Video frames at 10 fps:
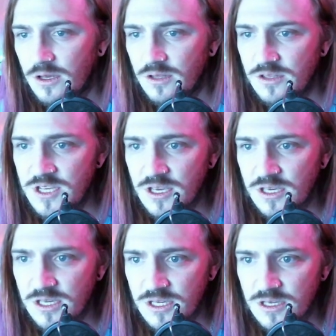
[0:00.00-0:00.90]
Tick.
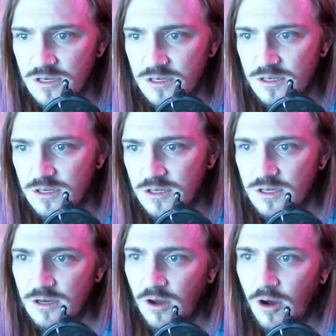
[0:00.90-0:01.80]

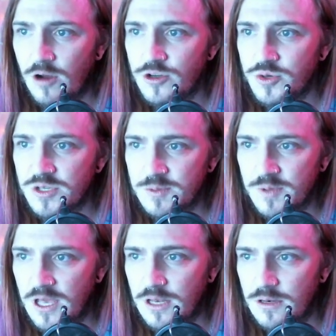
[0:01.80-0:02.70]
hard to
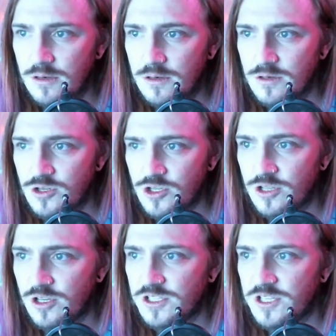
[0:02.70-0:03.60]
explain.
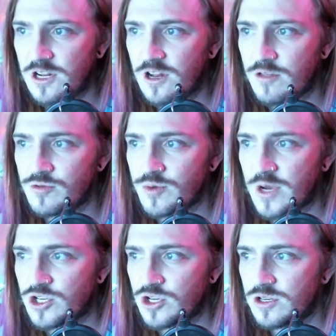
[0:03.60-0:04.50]
She looks in another
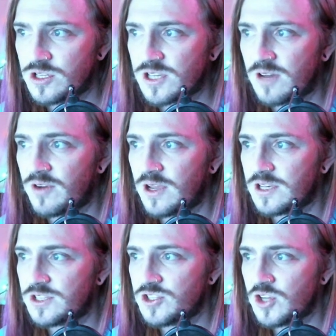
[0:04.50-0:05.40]
direction, discovering
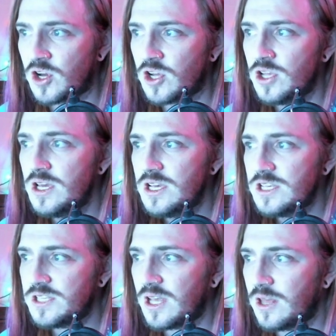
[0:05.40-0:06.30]
a stall
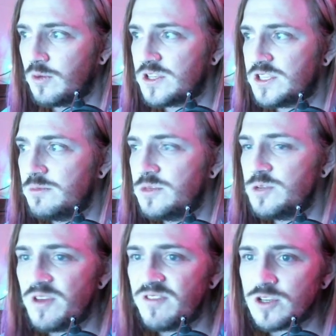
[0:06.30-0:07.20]
selling what seem to
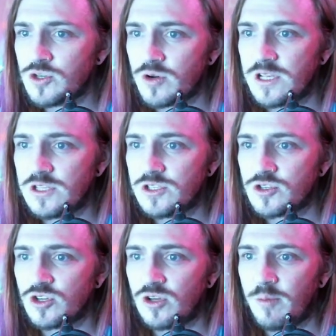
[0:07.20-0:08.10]
be Victorian
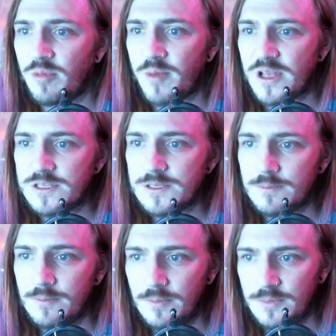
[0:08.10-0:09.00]
surgical implements.
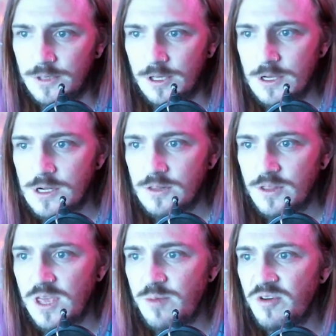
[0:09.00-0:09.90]

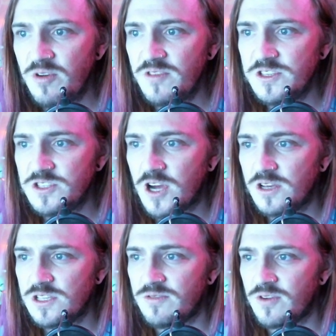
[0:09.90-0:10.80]
The keeper of this
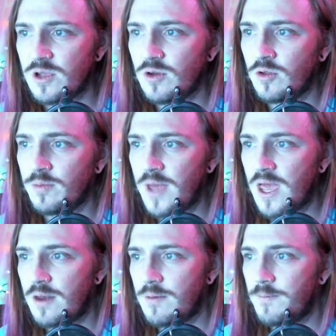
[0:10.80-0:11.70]
stock is a very old
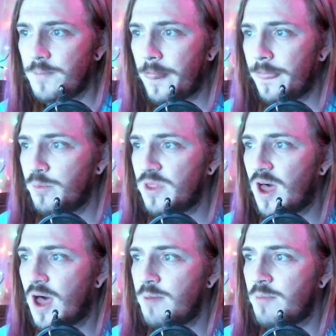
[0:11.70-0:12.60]
man, with
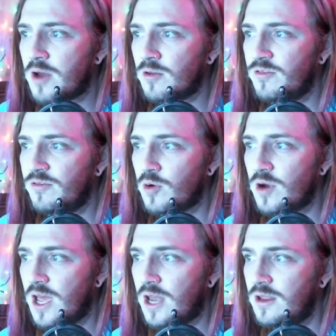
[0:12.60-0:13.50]
high mottled
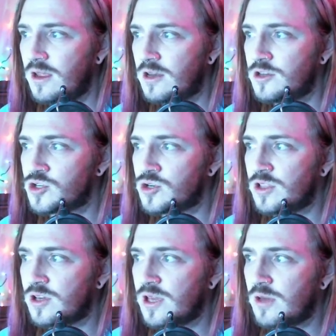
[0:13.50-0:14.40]
forehead and a
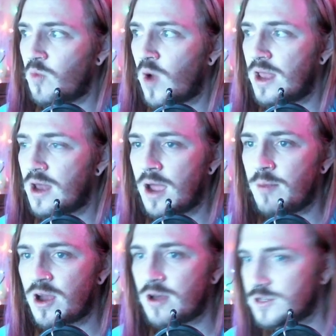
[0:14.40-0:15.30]
dirty-looking white
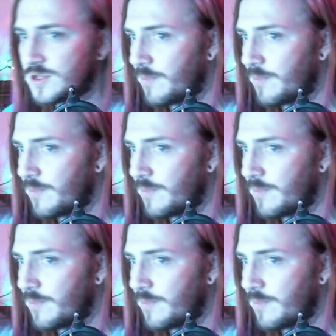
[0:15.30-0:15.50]
eyebrows.